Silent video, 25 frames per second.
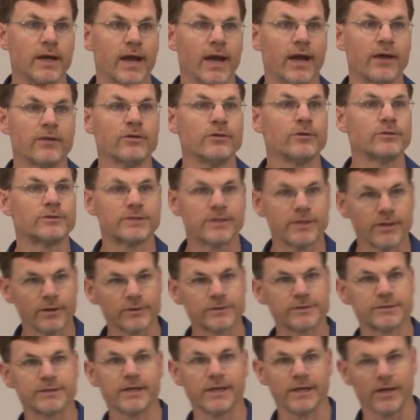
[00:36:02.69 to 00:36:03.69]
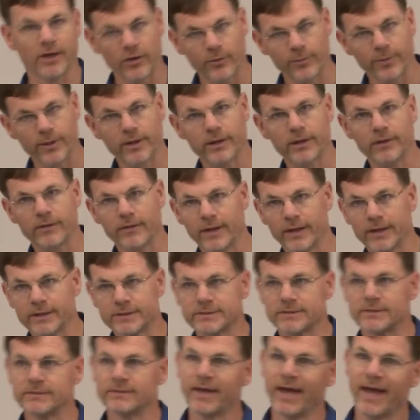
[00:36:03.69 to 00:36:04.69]
And you still see hillbilly
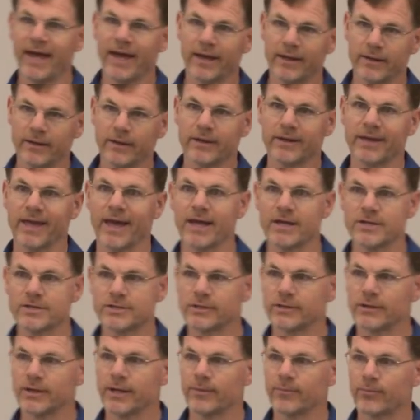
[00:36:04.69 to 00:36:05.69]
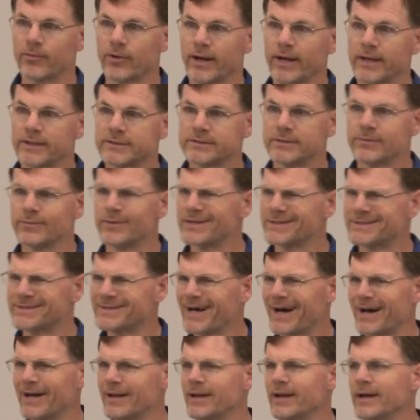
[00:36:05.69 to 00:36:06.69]
this and that occasionally in Branson, but it's
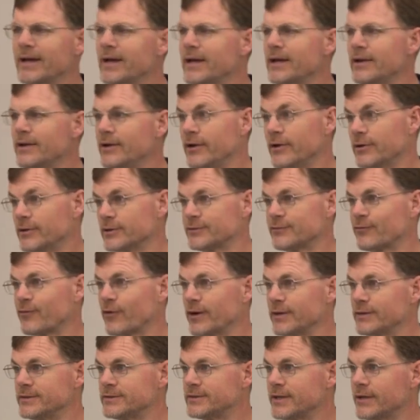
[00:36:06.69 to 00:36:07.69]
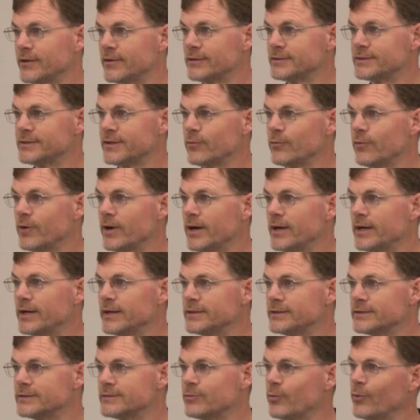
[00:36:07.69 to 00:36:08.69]
not near as front and center as it
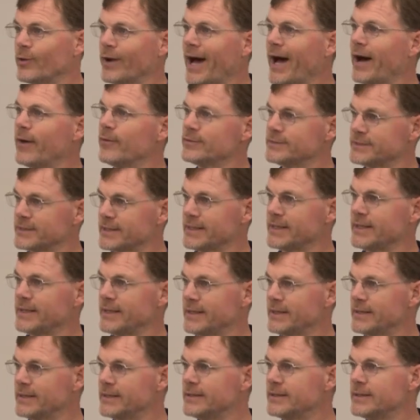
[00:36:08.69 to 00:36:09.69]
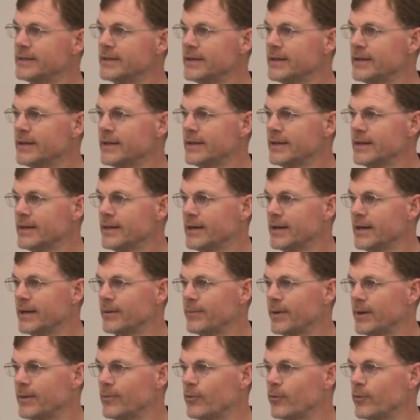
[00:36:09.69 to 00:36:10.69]
was when I was a kid
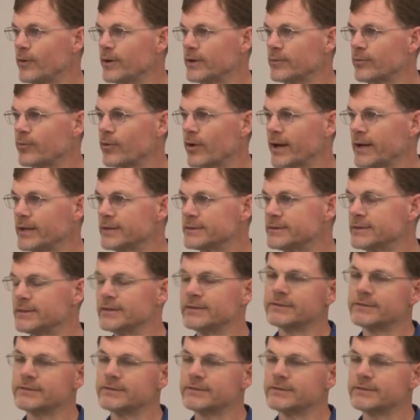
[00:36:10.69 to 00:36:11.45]
and people went to Branson.